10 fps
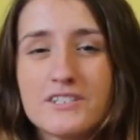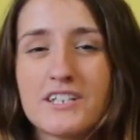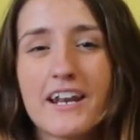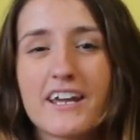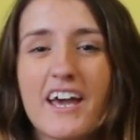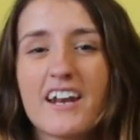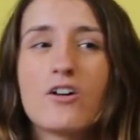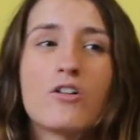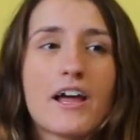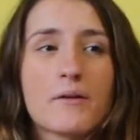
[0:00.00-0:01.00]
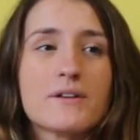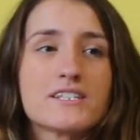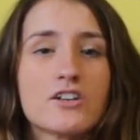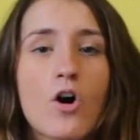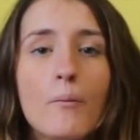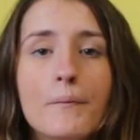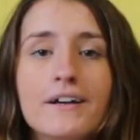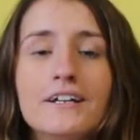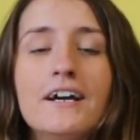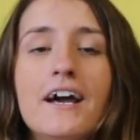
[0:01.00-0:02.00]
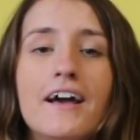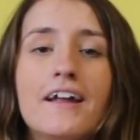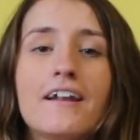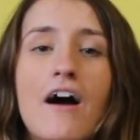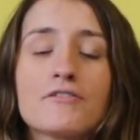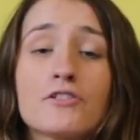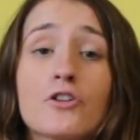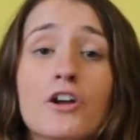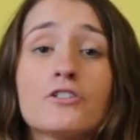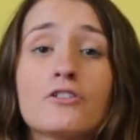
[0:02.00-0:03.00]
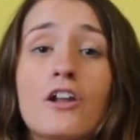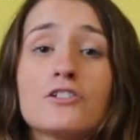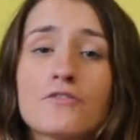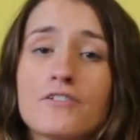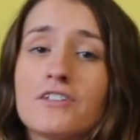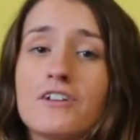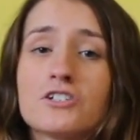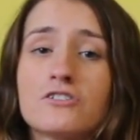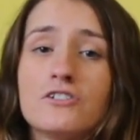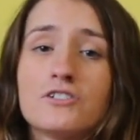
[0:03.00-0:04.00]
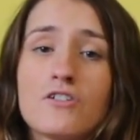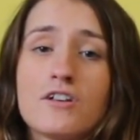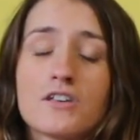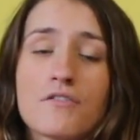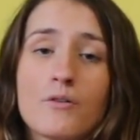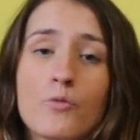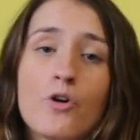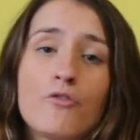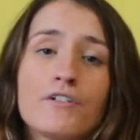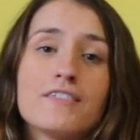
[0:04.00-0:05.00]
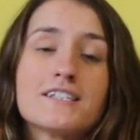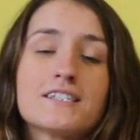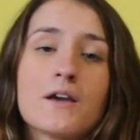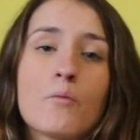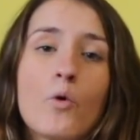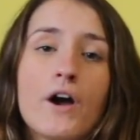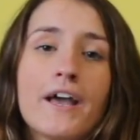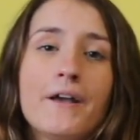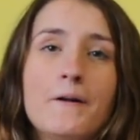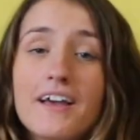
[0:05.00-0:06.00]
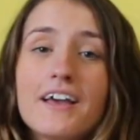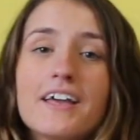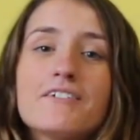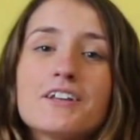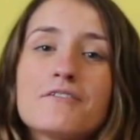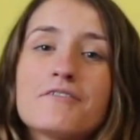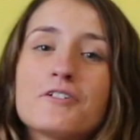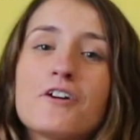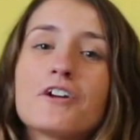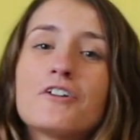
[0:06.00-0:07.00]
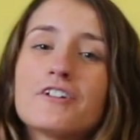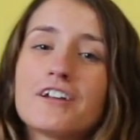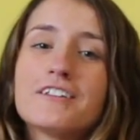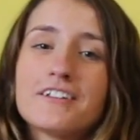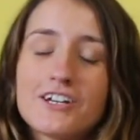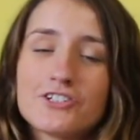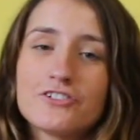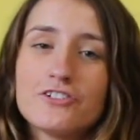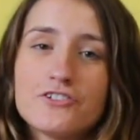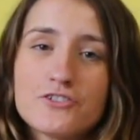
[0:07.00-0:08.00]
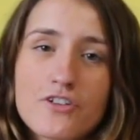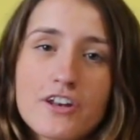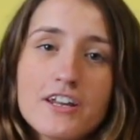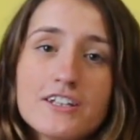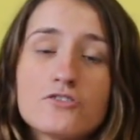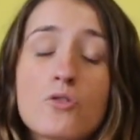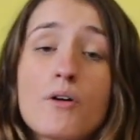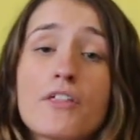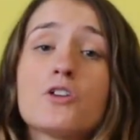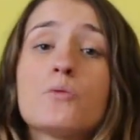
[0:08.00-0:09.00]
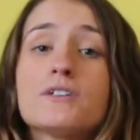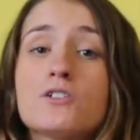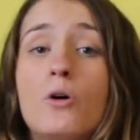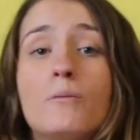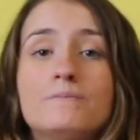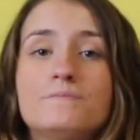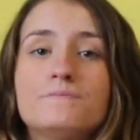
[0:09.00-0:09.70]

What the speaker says: sad again or like missing home. And after talking to lots of international students, I think we all feel the same way. Even if you are not an international student, it's normal that you miss home.